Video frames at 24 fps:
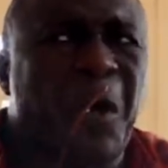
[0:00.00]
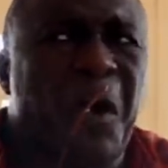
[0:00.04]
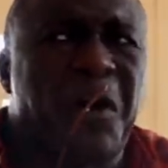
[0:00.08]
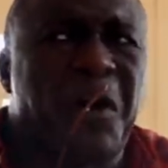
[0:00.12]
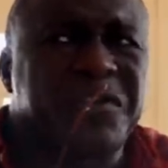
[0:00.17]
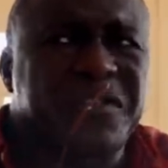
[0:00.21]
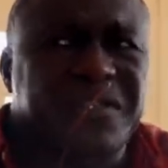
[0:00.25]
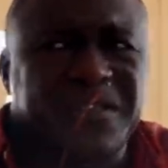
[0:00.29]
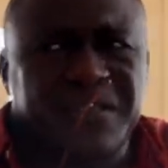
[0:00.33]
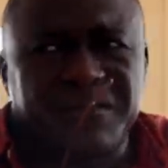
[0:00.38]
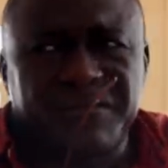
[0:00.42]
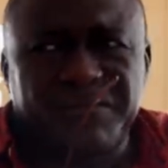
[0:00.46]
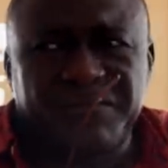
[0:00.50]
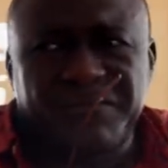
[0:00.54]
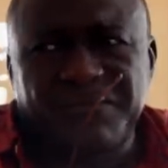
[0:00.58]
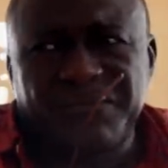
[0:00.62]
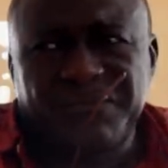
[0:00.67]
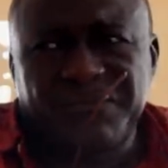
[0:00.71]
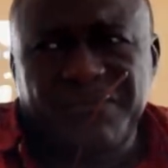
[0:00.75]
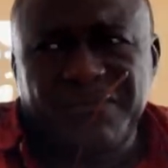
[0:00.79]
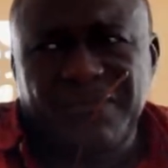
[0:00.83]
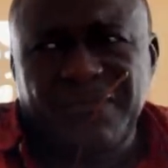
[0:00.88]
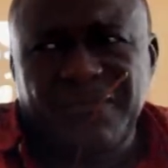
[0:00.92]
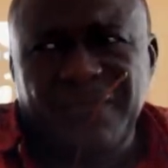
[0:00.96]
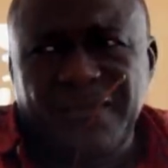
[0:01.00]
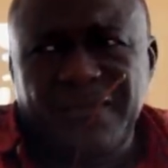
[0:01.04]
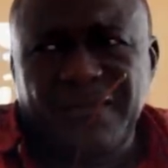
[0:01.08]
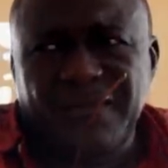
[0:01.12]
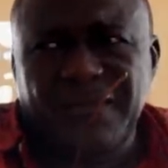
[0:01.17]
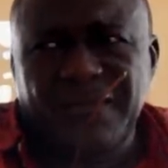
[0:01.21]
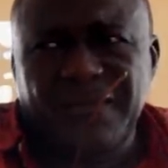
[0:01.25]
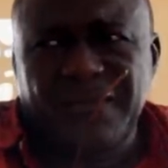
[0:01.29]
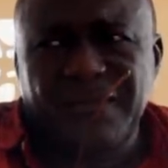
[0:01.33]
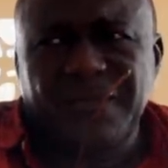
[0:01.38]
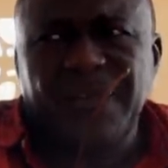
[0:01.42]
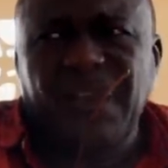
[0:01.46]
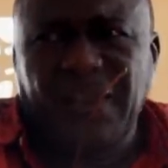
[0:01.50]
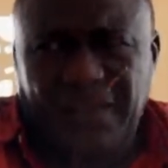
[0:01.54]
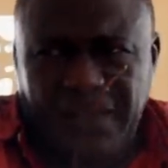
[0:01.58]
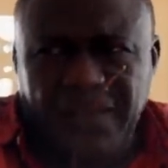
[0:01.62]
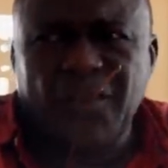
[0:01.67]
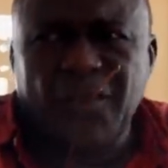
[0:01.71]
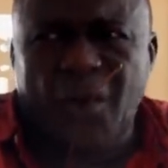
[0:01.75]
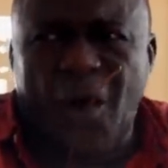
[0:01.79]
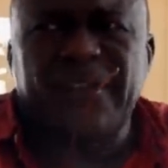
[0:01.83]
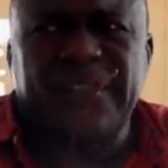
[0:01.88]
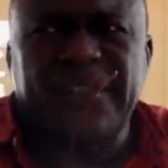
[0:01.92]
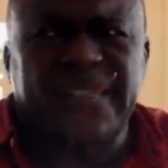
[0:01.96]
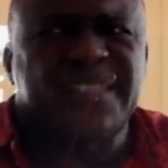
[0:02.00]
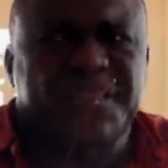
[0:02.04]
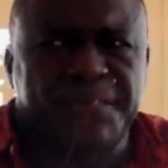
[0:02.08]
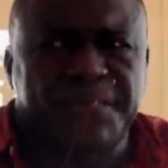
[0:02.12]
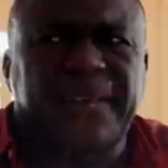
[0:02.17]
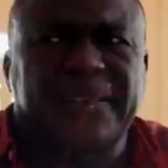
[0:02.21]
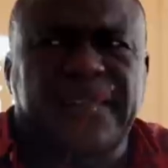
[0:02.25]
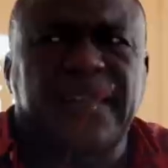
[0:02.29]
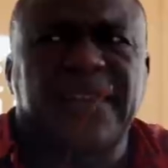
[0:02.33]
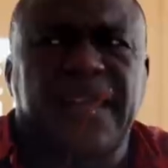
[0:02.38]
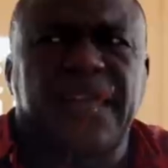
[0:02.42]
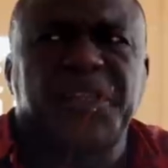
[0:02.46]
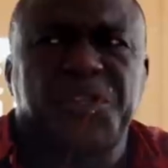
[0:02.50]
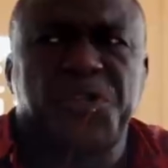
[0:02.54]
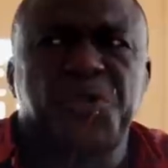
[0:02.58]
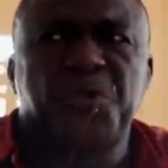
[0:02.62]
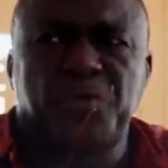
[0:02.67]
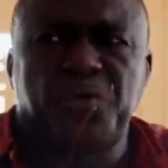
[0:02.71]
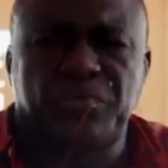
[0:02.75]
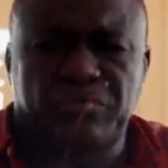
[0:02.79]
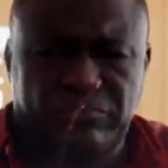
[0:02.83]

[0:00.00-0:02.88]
God? God is smarter than you.